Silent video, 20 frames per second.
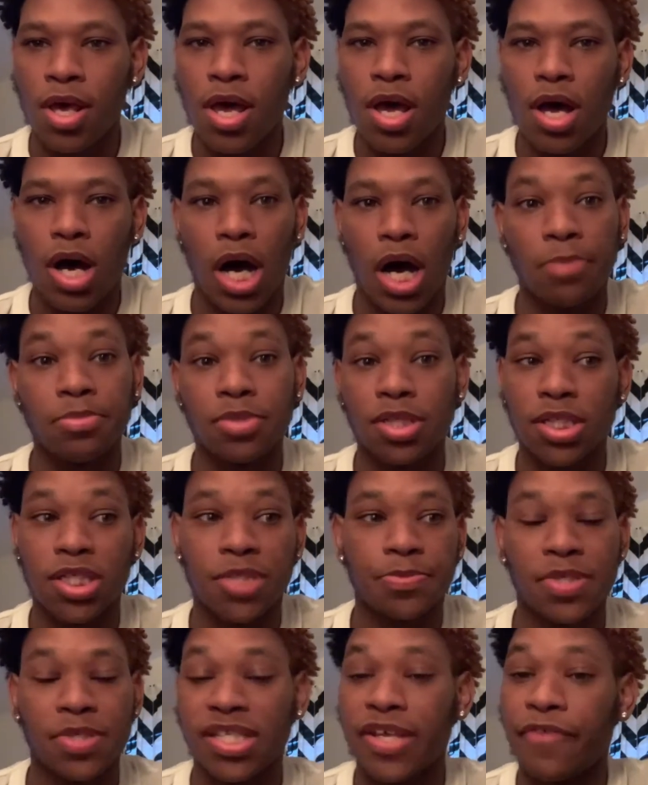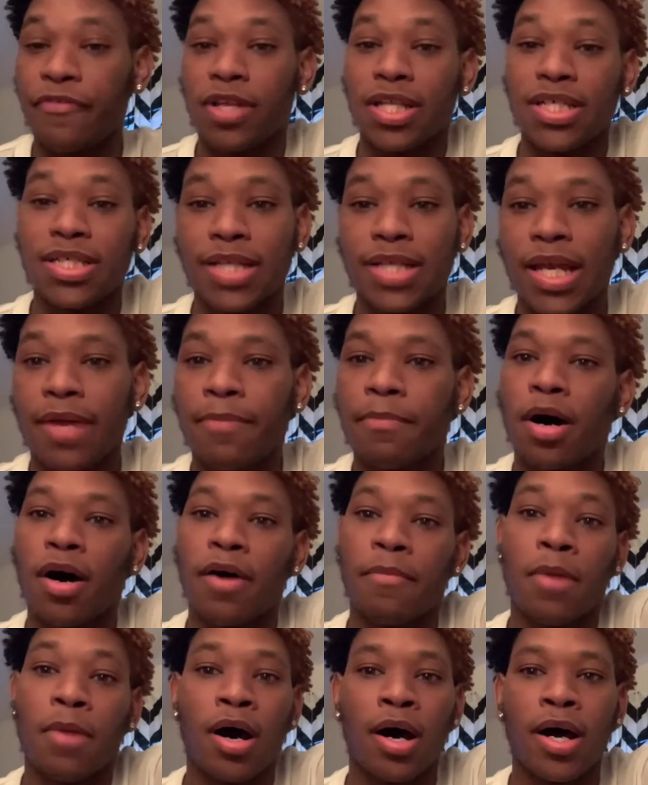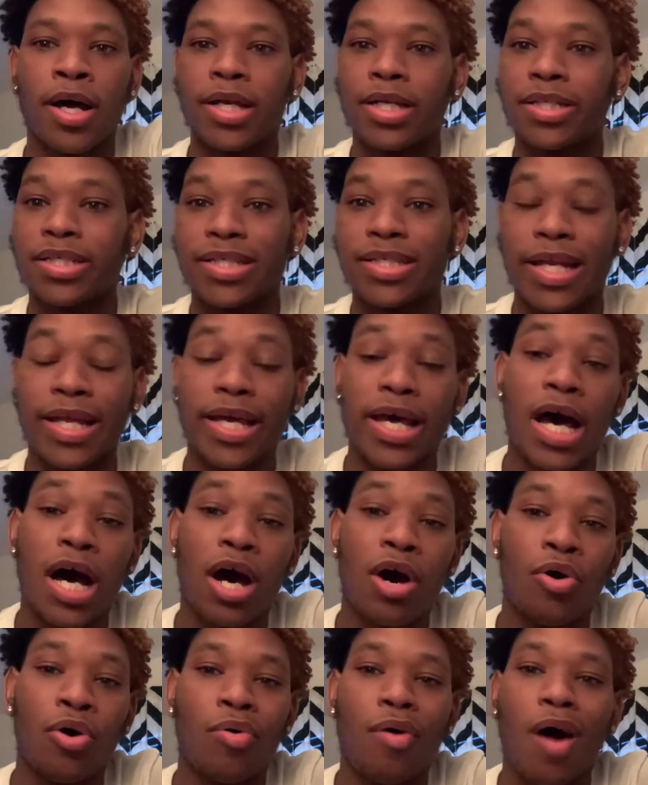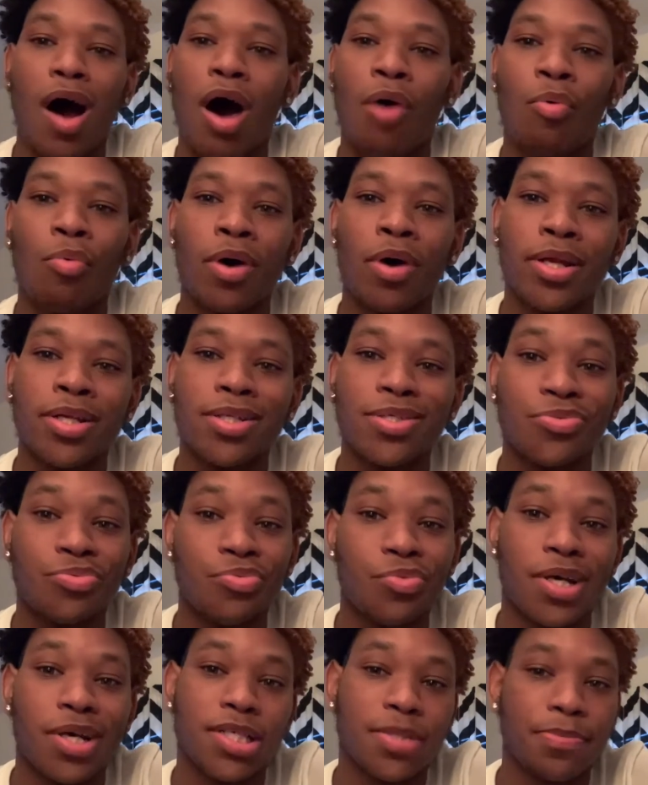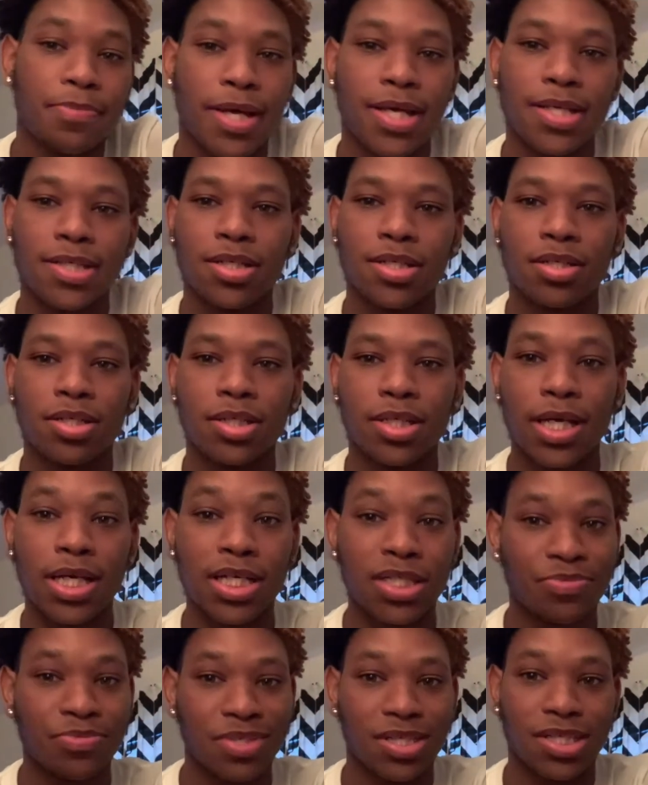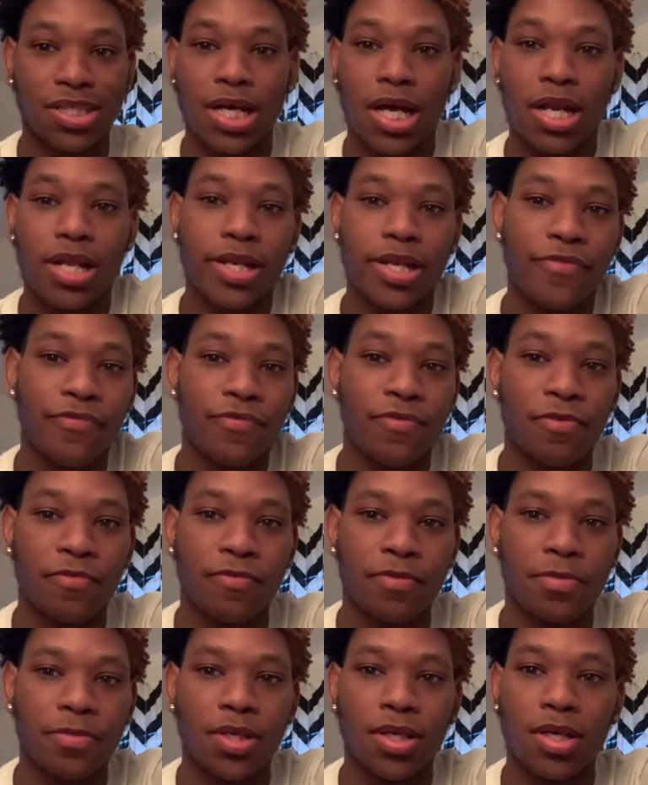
I'm just specifically stating my mind and stating how I want to explain certain things, which is kind of difficult for me.